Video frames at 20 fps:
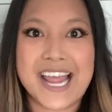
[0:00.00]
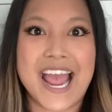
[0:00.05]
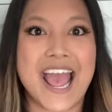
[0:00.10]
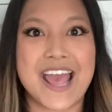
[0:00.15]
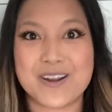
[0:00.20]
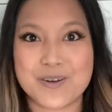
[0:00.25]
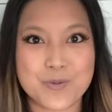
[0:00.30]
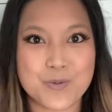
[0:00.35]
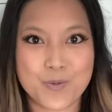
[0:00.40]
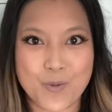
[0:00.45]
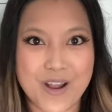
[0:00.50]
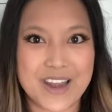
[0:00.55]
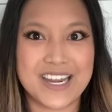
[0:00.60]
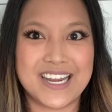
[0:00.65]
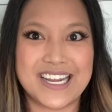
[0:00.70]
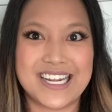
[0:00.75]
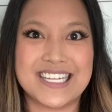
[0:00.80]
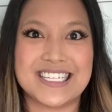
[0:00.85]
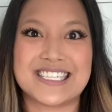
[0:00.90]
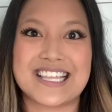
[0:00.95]
and what it
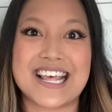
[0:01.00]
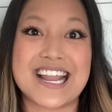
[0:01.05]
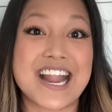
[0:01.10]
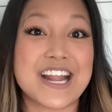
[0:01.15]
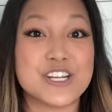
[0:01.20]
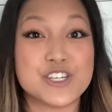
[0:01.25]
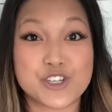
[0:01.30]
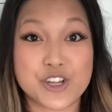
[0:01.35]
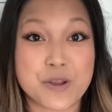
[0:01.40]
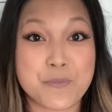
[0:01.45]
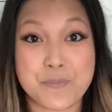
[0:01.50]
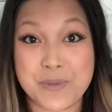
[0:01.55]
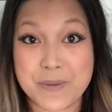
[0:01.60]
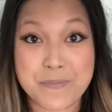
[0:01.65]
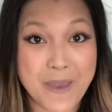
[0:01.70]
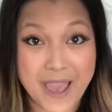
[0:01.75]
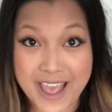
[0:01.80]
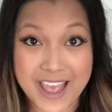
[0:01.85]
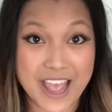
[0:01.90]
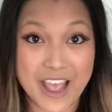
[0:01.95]
is that I should be
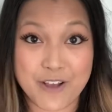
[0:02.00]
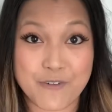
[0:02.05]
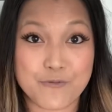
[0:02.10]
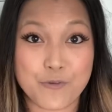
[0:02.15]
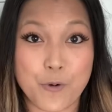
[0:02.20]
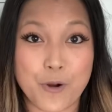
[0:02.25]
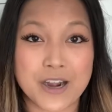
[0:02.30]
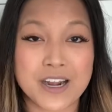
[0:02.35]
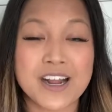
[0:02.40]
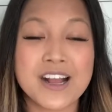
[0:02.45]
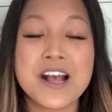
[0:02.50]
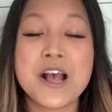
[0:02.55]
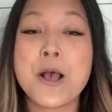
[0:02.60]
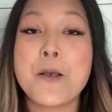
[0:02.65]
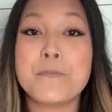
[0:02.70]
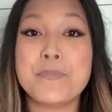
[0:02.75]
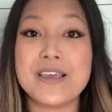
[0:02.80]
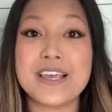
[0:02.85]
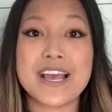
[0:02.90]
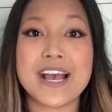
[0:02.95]
paying for.
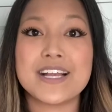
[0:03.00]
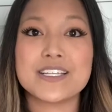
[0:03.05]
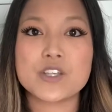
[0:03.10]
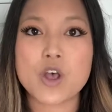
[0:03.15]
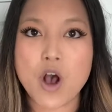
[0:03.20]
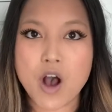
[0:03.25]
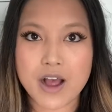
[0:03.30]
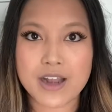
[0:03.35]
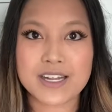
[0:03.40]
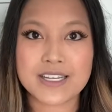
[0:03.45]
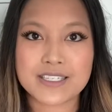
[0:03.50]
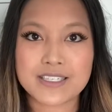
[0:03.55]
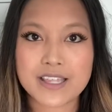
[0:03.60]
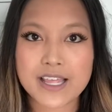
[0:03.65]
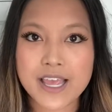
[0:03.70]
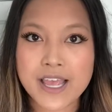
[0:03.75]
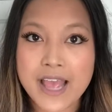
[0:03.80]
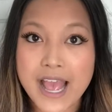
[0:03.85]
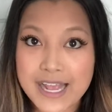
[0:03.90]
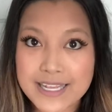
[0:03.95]
Because
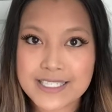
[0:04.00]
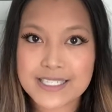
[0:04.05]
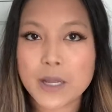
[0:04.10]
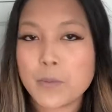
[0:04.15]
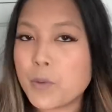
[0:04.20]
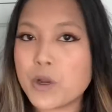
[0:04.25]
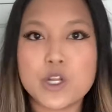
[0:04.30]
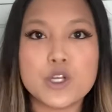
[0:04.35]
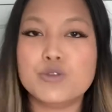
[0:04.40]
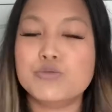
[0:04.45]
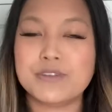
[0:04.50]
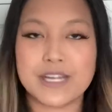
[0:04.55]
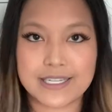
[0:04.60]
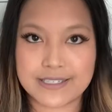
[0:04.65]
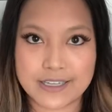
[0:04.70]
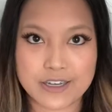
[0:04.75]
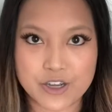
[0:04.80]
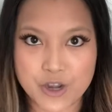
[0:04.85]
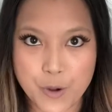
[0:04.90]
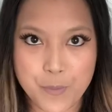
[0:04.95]
honestly, as someone who
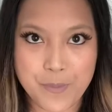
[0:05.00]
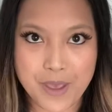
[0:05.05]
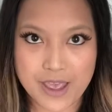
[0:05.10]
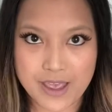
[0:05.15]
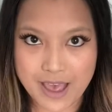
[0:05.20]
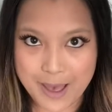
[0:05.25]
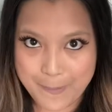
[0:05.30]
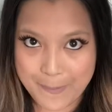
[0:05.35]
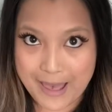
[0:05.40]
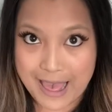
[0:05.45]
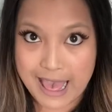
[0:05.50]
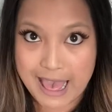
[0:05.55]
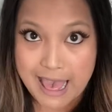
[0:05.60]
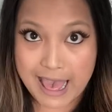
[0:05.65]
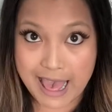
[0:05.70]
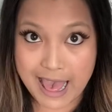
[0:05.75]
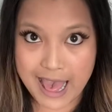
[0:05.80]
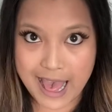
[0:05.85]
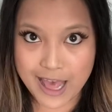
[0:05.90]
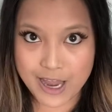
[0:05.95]
doesn't know makeup
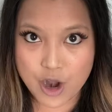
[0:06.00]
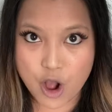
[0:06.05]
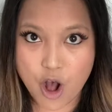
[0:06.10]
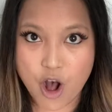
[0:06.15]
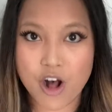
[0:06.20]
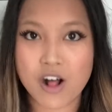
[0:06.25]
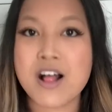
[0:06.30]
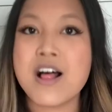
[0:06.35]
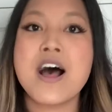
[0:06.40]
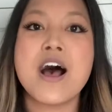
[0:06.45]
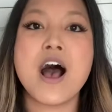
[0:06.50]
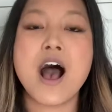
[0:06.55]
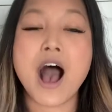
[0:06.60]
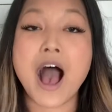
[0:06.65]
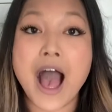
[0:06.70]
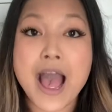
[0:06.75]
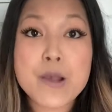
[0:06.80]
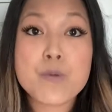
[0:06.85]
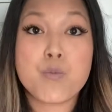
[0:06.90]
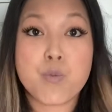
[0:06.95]
at all,
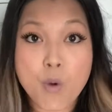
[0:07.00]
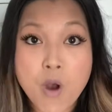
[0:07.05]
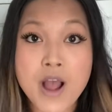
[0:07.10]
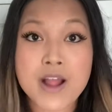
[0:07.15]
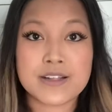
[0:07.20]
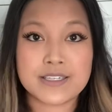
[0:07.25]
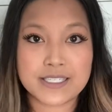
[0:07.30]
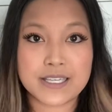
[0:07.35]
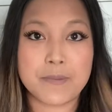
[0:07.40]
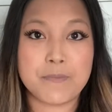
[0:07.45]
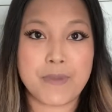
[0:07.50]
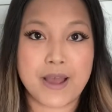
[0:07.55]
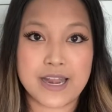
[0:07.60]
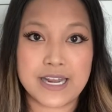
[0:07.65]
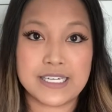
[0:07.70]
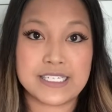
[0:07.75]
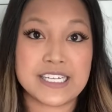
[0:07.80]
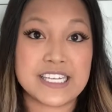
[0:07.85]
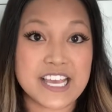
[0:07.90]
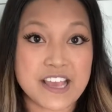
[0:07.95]
I want somebody
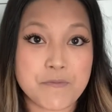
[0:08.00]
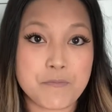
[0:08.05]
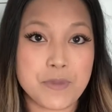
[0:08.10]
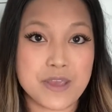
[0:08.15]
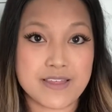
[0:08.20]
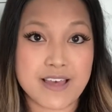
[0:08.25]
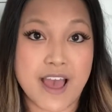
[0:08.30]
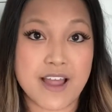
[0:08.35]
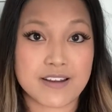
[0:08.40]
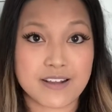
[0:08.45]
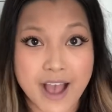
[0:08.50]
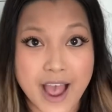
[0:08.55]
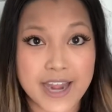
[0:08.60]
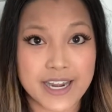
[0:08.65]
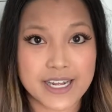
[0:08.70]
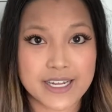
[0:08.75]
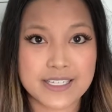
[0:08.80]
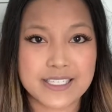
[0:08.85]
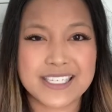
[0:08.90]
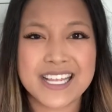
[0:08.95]
to give me that
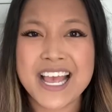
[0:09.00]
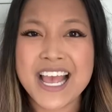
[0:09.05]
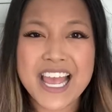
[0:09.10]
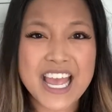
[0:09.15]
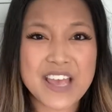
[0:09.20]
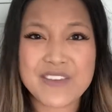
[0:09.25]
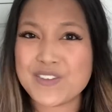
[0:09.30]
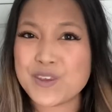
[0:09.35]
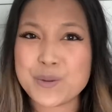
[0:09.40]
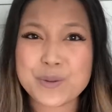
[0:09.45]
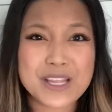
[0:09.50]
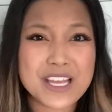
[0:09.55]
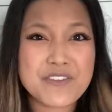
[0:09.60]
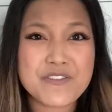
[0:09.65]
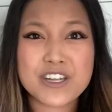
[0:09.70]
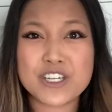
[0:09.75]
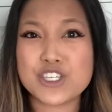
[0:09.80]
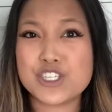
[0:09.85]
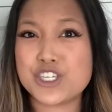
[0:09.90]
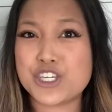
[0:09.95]
guidance. If you leave
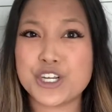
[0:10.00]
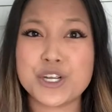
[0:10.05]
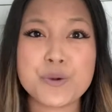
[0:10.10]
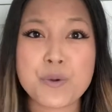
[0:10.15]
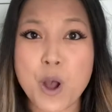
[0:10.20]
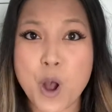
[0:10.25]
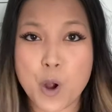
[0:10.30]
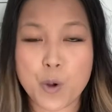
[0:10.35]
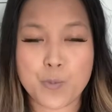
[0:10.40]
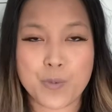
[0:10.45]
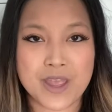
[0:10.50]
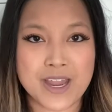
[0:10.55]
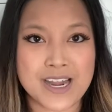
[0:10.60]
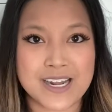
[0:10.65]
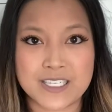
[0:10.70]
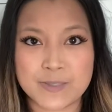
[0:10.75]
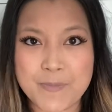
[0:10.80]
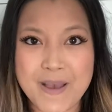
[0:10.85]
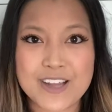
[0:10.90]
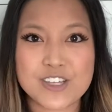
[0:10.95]
it too open,
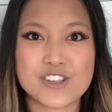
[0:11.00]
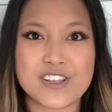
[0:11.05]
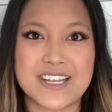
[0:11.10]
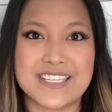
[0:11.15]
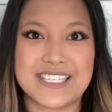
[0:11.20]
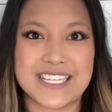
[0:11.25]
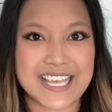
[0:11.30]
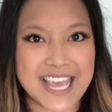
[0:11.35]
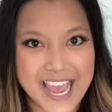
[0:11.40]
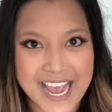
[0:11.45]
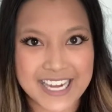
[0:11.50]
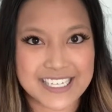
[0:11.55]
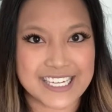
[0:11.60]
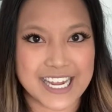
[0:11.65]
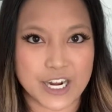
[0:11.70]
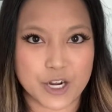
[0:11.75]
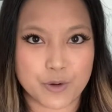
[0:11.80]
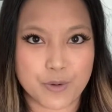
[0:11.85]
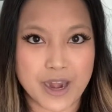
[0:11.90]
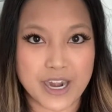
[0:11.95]
especially as a cake
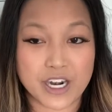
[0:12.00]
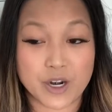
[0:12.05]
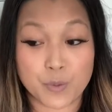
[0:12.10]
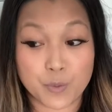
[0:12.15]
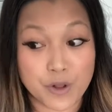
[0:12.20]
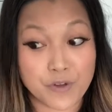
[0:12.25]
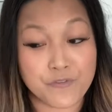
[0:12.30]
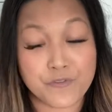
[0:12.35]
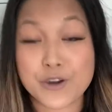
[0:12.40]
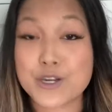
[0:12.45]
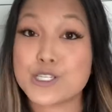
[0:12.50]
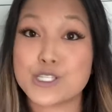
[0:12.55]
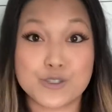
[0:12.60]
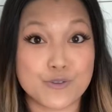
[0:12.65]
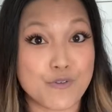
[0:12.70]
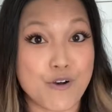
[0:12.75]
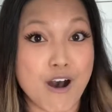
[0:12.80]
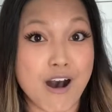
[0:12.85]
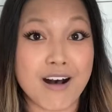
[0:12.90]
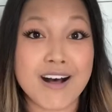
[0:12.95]
decorator, well, first
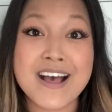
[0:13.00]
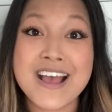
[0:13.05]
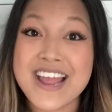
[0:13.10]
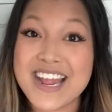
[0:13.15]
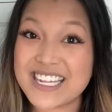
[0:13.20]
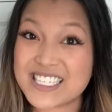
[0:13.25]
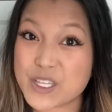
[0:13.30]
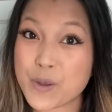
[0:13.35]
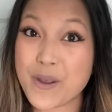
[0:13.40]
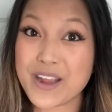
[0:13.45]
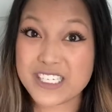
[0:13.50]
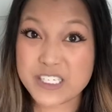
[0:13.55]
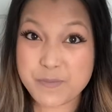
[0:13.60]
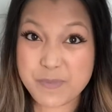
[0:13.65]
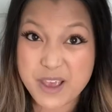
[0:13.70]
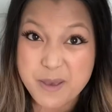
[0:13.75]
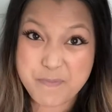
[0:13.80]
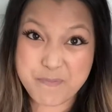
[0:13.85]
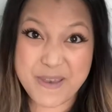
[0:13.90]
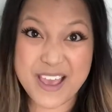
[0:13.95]
of all, it's going to
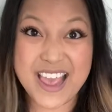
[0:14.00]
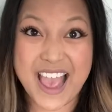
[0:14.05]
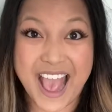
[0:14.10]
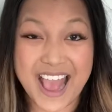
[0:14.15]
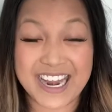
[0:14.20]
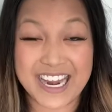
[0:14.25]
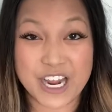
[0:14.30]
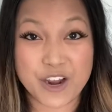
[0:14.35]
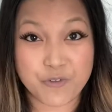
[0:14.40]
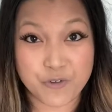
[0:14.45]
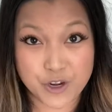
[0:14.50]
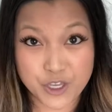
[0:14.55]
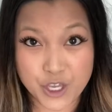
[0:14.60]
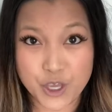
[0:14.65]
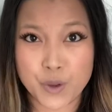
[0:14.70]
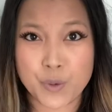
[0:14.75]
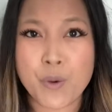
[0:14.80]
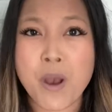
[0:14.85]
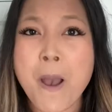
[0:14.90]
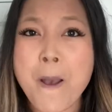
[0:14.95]
be a big headache for
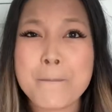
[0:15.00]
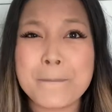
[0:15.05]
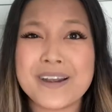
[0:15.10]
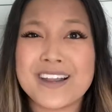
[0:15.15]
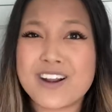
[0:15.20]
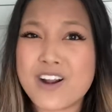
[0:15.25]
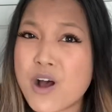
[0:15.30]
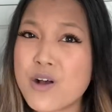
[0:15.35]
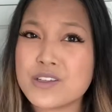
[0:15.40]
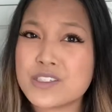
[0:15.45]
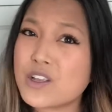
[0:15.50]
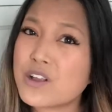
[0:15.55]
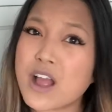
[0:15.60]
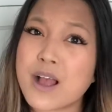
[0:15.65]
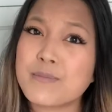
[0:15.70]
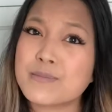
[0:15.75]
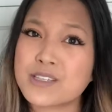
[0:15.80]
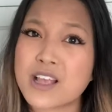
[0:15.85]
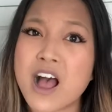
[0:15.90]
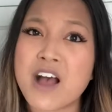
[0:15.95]
you, but it also
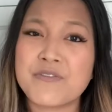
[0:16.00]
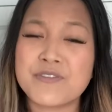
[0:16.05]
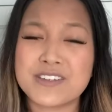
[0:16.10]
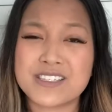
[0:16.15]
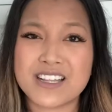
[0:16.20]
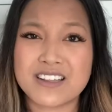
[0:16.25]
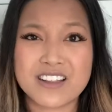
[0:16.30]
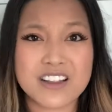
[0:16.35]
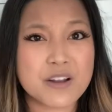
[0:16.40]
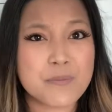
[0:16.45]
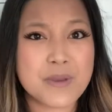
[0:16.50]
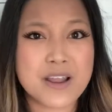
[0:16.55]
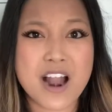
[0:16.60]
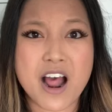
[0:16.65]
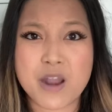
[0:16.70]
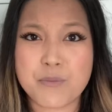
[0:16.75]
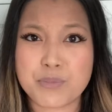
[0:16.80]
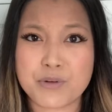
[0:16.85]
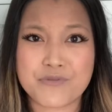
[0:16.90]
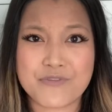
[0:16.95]
comes off as a little bit
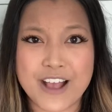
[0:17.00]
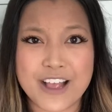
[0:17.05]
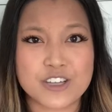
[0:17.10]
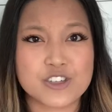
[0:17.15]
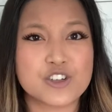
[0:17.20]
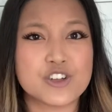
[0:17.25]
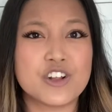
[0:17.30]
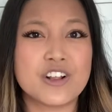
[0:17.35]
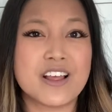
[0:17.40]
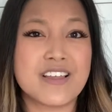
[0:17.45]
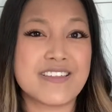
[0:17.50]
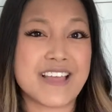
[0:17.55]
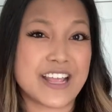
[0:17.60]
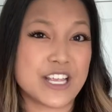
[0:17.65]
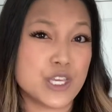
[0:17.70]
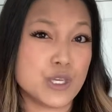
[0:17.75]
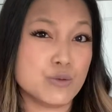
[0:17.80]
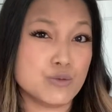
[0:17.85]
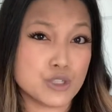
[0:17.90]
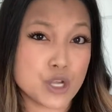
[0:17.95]
unprofessional and like
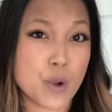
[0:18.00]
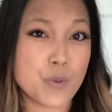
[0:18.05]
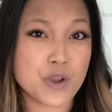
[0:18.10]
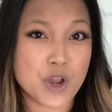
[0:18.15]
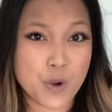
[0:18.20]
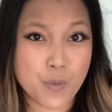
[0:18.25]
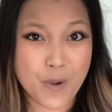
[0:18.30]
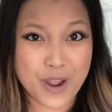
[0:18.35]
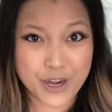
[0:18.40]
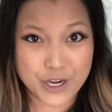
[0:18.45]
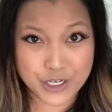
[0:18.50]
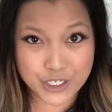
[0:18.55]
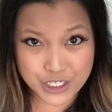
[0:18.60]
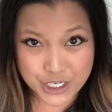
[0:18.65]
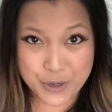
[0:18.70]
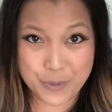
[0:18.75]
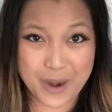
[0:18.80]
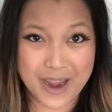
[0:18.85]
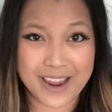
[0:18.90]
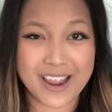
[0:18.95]
you don't know what you're
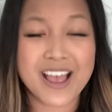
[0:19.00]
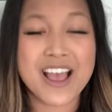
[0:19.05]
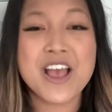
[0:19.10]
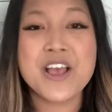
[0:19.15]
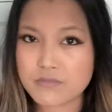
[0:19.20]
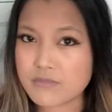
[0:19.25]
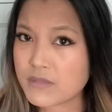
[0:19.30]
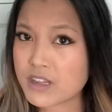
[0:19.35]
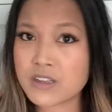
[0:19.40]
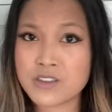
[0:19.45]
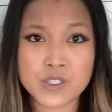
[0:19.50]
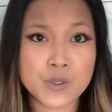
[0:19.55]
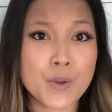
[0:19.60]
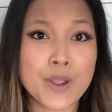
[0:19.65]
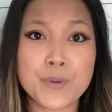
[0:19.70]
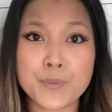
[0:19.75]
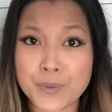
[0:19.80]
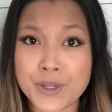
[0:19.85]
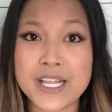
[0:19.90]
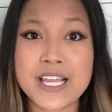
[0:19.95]
doing. So I
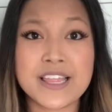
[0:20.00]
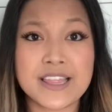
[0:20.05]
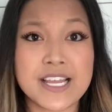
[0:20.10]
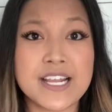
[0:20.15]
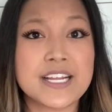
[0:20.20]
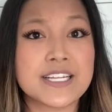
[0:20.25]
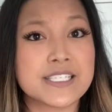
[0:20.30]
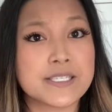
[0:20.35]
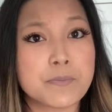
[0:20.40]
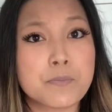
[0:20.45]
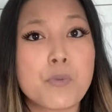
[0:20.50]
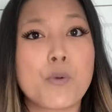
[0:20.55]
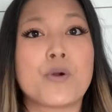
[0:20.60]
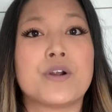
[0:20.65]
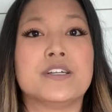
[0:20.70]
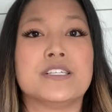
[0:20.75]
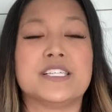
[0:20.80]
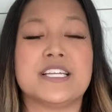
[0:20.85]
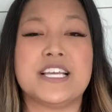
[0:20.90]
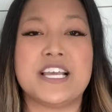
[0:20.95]
really think it's
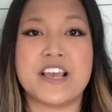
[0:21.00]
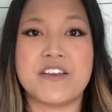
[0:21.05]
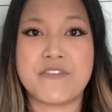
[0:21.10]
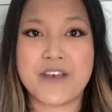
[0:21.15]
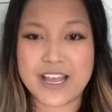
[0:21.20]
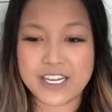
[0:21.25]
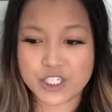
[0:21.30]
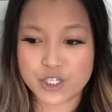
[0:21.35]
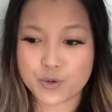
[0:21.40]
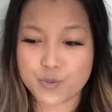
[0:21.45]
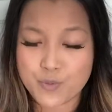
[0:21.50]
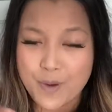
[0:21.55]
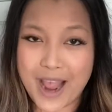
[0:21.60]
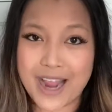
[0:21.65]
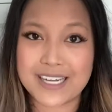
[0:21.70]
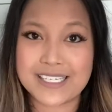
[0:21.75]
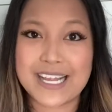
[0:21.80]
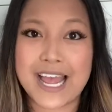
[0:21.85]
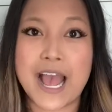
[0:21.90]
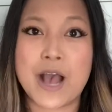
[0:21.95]
important to give a
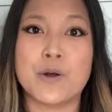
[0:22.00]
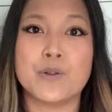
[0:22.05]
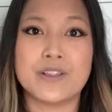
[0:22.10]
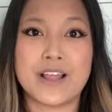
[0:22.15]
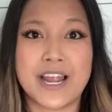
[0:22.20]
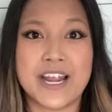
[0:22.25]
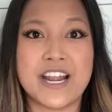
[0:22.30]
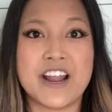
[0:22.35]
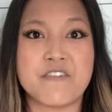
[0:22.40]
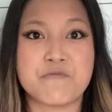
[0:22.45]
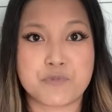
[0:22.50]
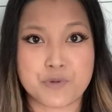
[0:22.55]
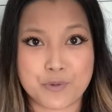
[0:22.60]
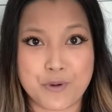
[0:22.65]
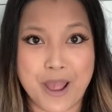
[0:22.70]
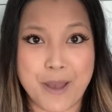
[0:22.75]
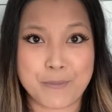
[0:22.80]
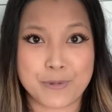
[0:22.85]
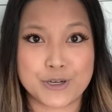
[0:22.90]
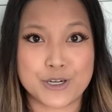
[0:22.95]
direct outline of
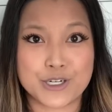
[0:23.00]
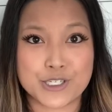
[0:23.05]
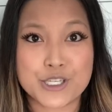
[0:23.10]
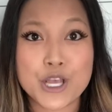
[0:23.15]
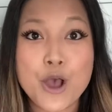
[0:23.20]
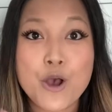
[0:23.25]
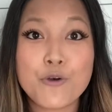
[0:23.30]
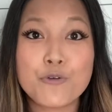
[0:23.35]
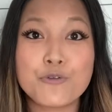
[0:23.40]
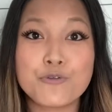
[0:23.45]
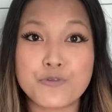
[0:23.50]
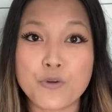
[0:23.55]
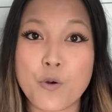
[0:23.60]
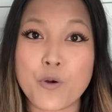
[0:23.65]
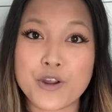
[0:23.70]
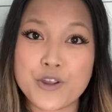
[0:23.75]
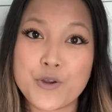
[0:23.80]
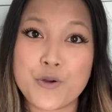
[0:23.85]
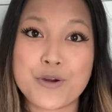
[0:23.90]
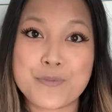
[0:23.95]
parameters for
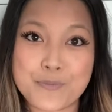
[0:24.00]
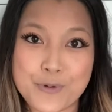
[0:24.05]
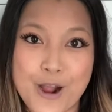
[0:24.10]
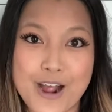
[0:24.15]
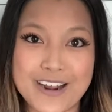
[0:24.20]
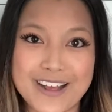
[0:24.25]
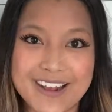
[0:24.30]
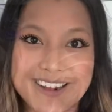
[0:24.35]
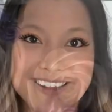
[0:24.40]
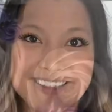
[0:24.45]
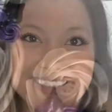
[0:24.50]
your product.